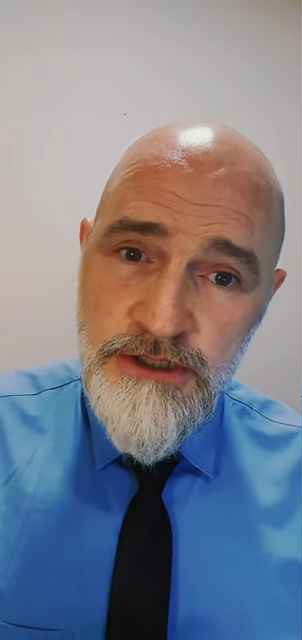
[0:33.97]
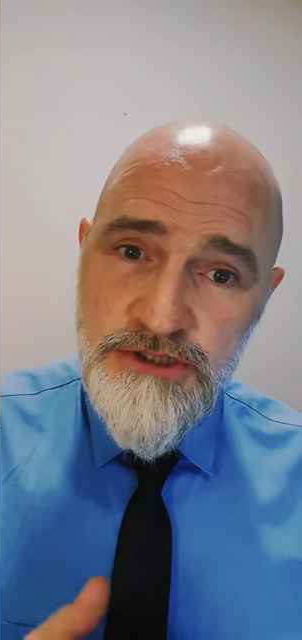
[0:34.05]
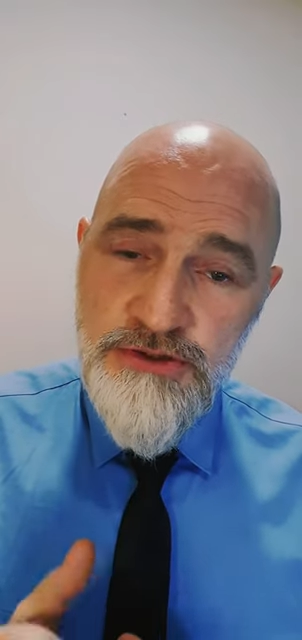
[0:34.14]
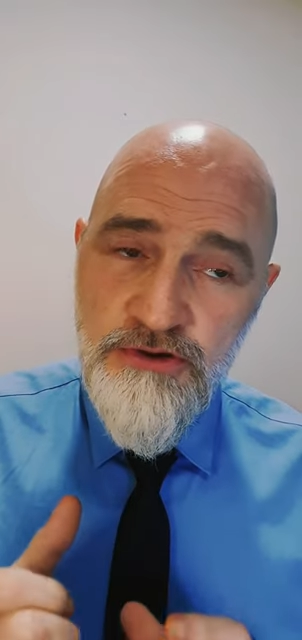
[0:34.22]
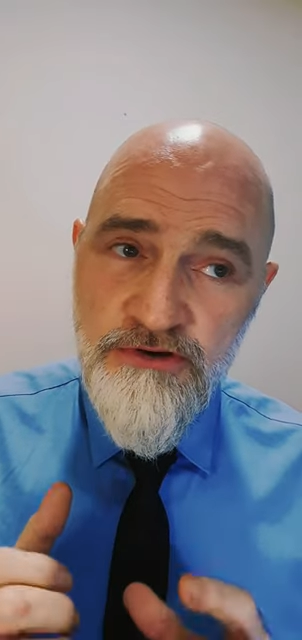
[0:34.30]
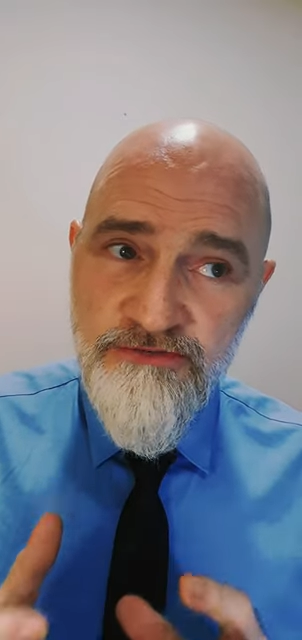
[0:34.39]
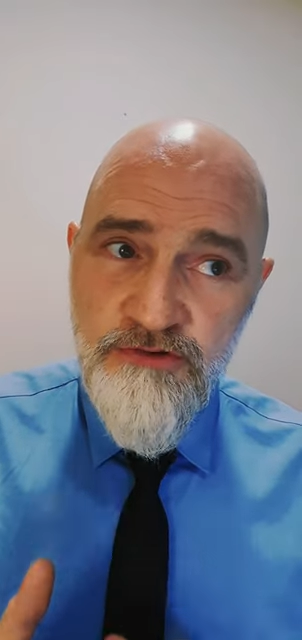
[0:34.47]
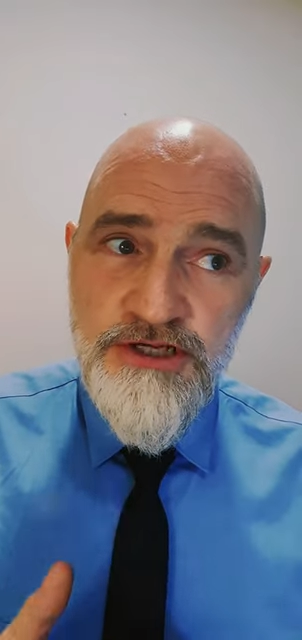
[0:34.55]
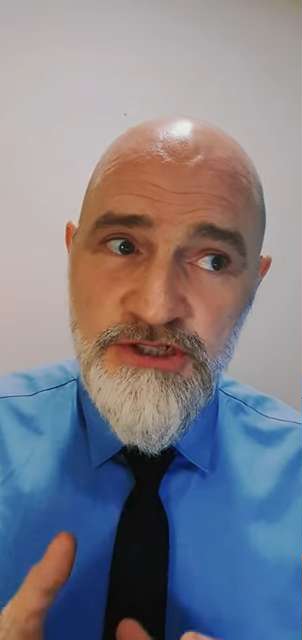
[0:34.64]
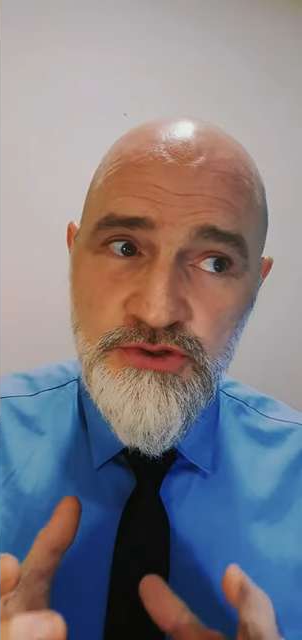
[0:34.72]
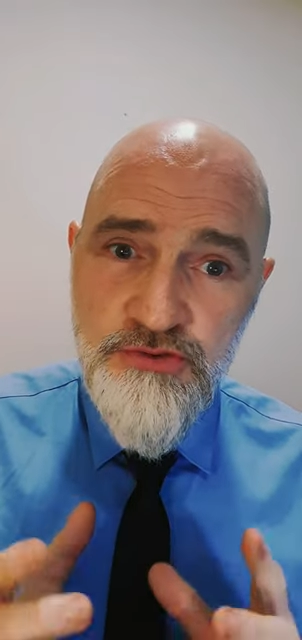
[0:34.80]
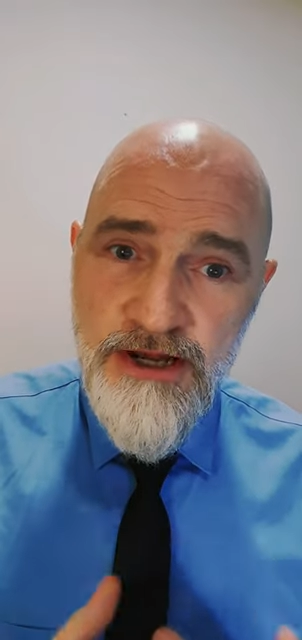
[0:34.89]
to
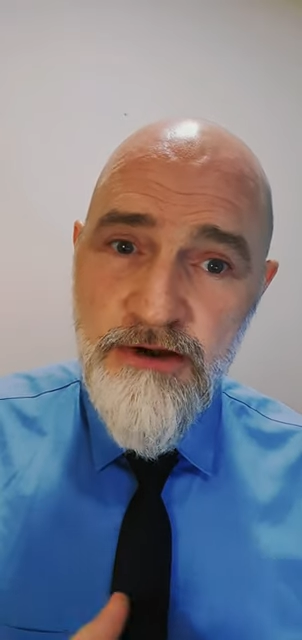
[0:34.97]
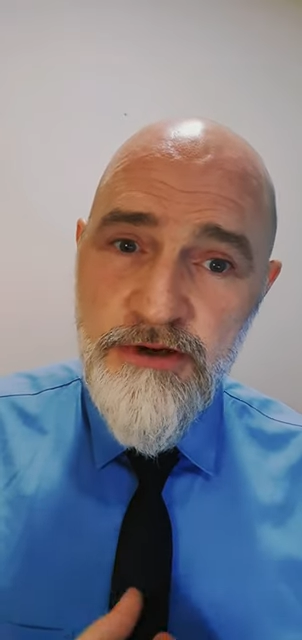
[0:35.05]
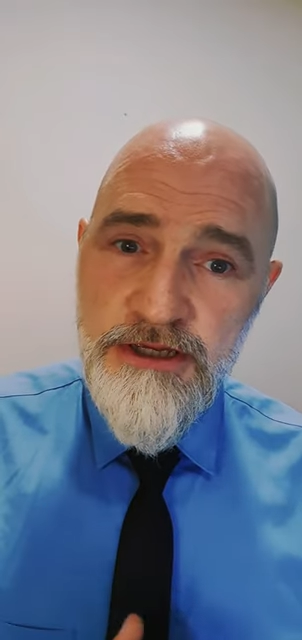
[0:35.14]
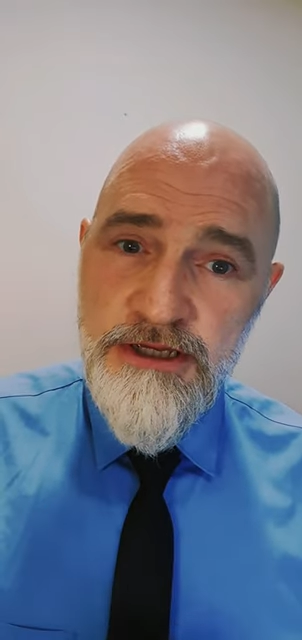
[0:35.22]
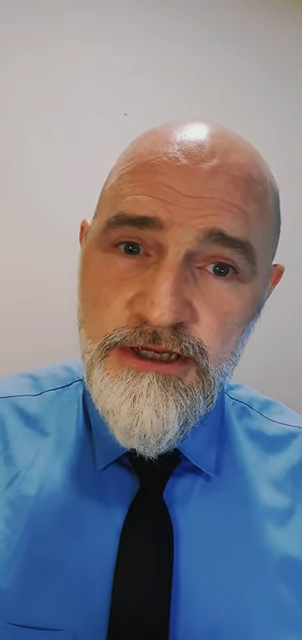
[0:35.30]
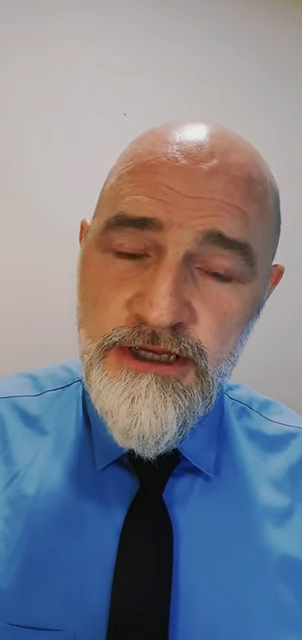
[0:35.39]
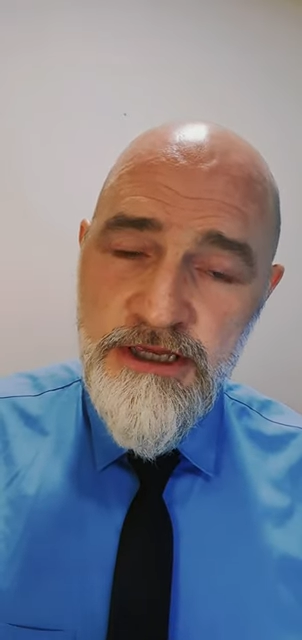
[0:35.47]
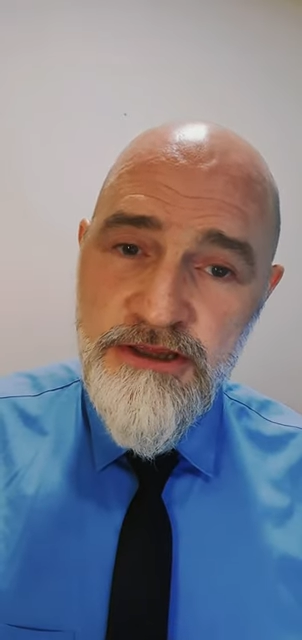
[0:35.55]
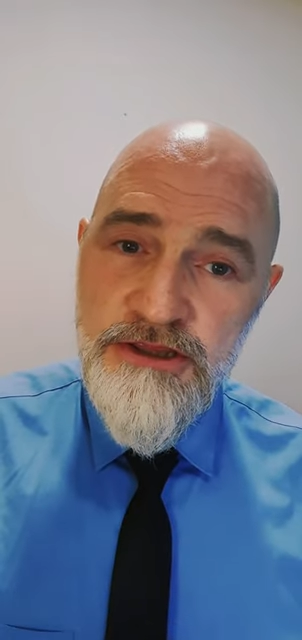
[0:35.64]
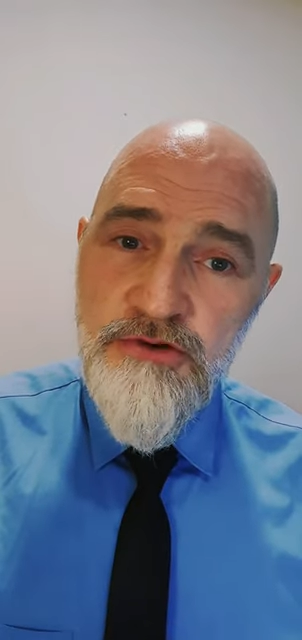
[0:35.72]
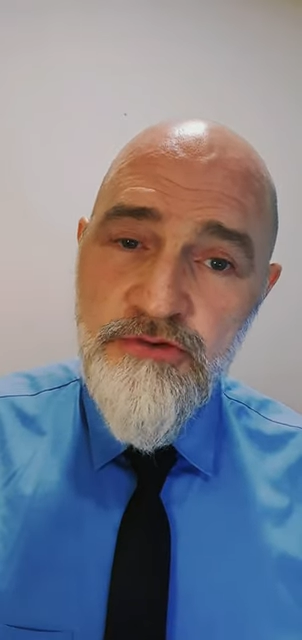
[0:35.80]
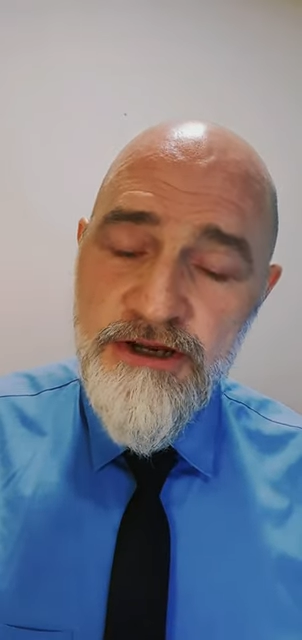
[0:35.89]
avoid drowning in
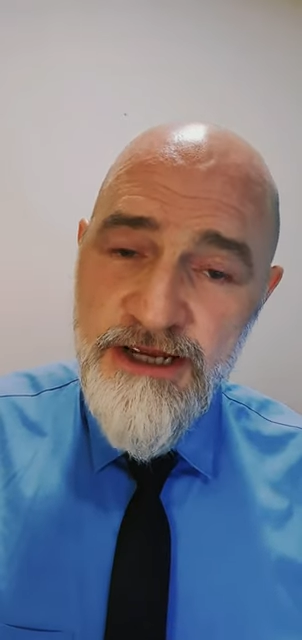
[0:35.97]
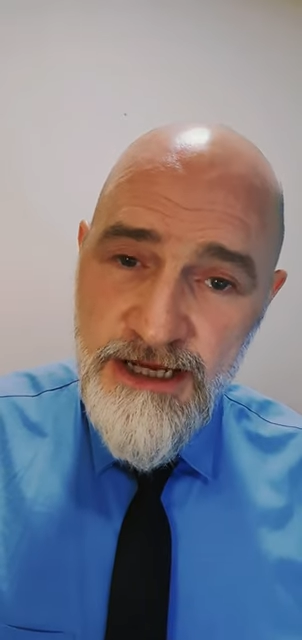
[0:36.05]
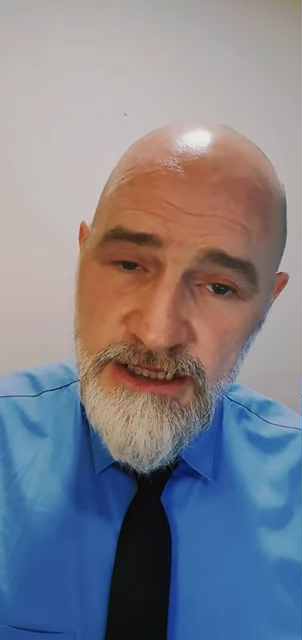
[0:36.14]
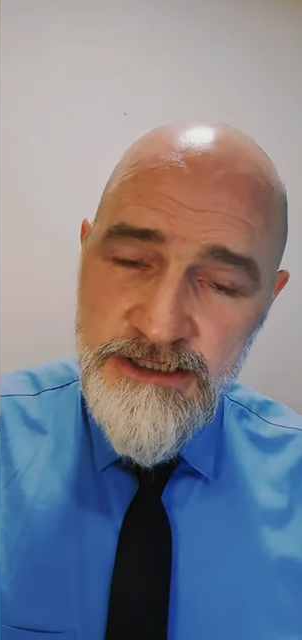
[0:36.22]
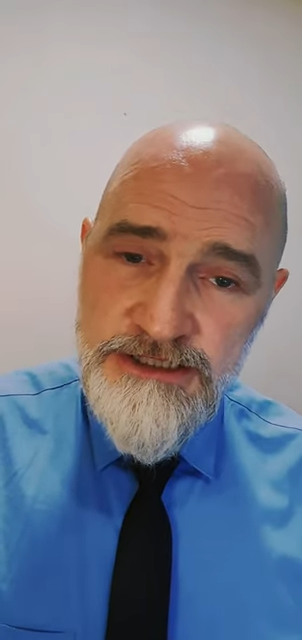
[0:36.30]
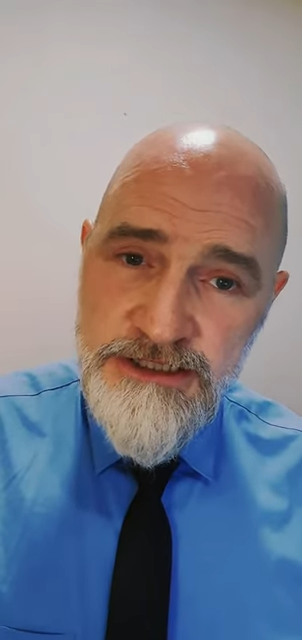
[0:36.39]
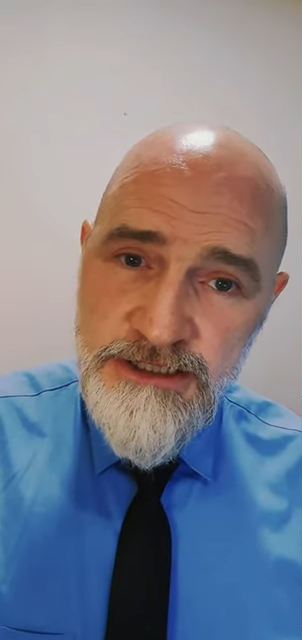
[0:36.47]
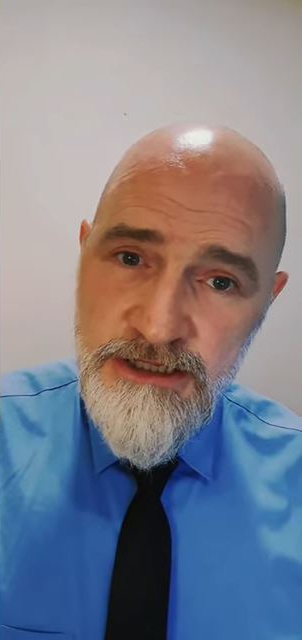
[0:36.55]
the reality